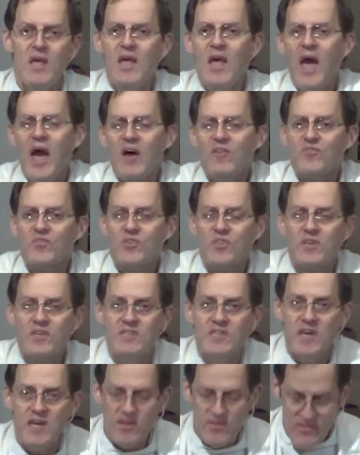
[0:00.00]
After the
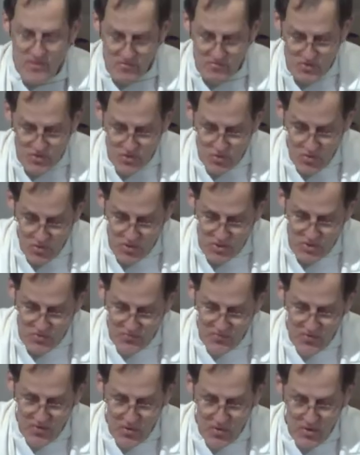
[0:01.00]
death of George
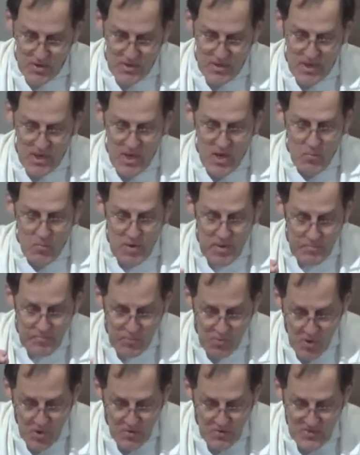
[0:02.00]
Floyd, we
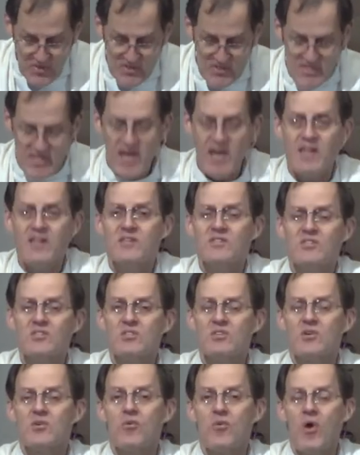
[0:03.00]
broke the silence
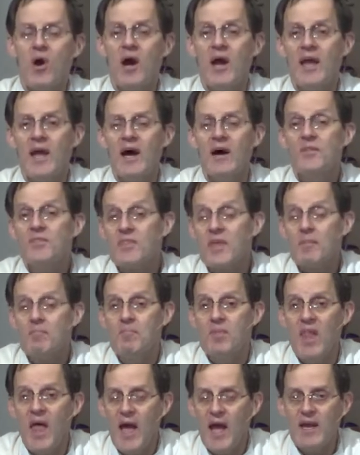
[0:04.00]
to cry out that
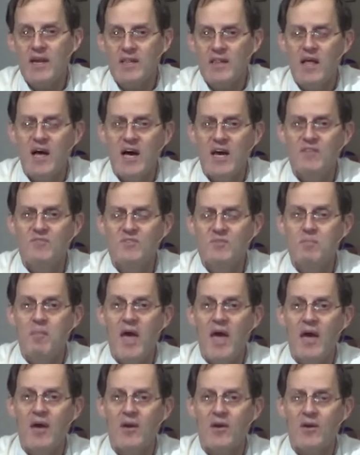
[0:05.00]
Black Lives
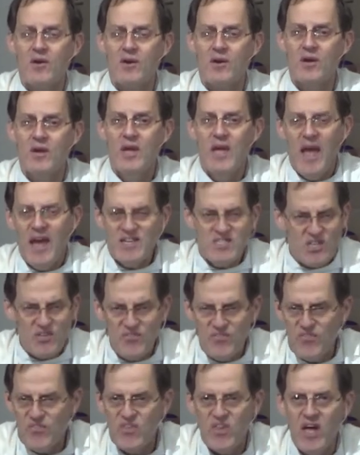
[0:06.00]
Matter and to
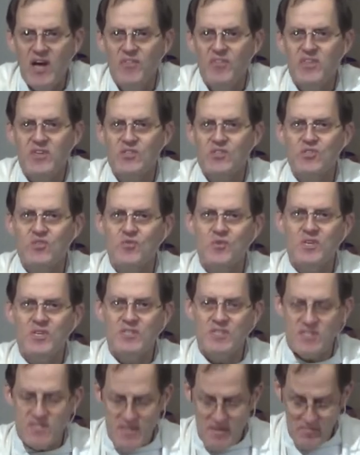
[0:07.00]
flood the
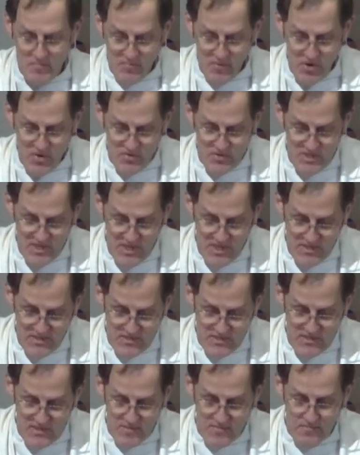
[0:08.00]
streets in protest